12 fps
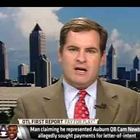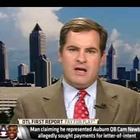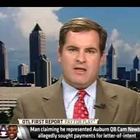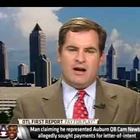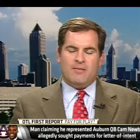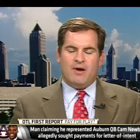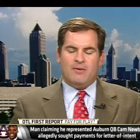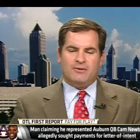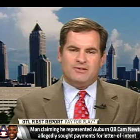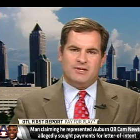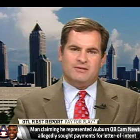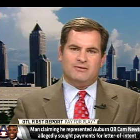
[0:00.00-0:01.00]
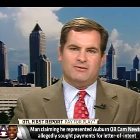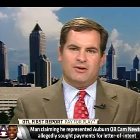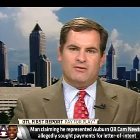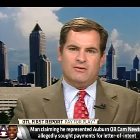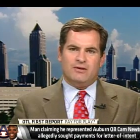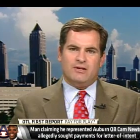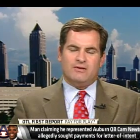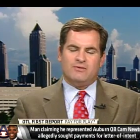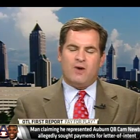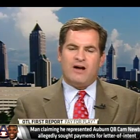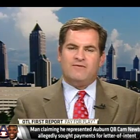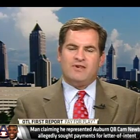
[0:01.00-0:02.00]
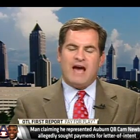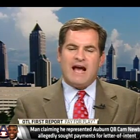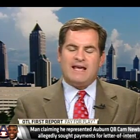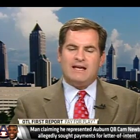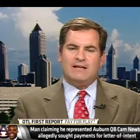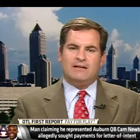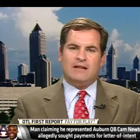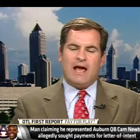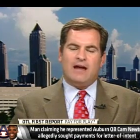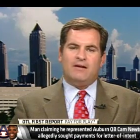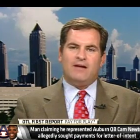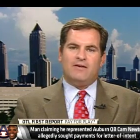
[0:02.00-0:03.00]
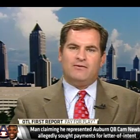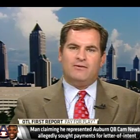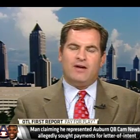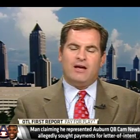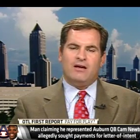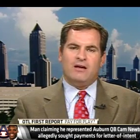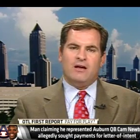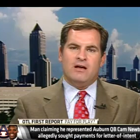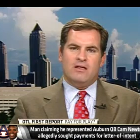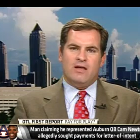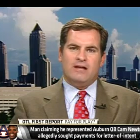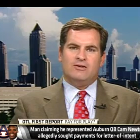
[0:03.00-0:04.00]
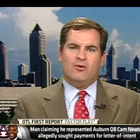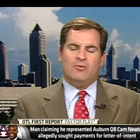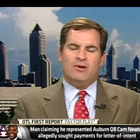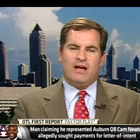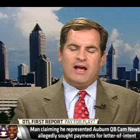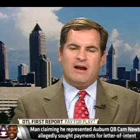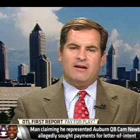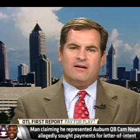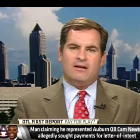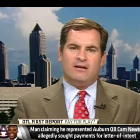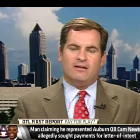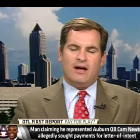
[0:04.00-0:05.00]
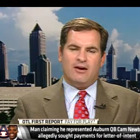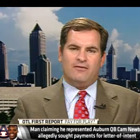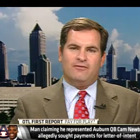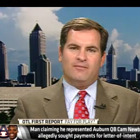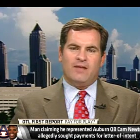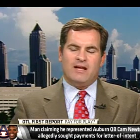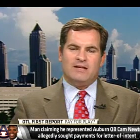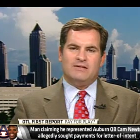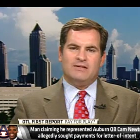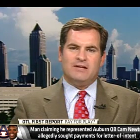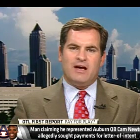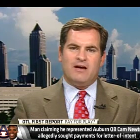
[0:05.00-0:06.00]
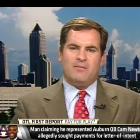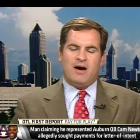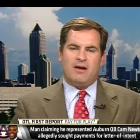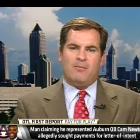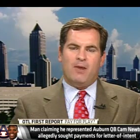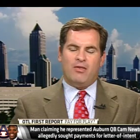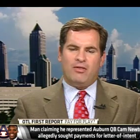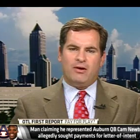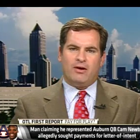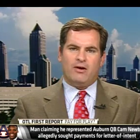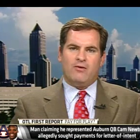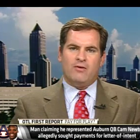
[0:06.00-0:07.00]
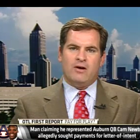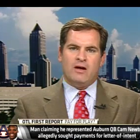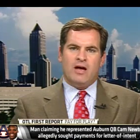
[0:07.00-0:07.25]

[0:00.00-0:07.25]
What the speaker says: And then I met with Cecil Newton and his wife Jackie in Atlanta yesterday. They told me they got a letter from the NCAA about a month ago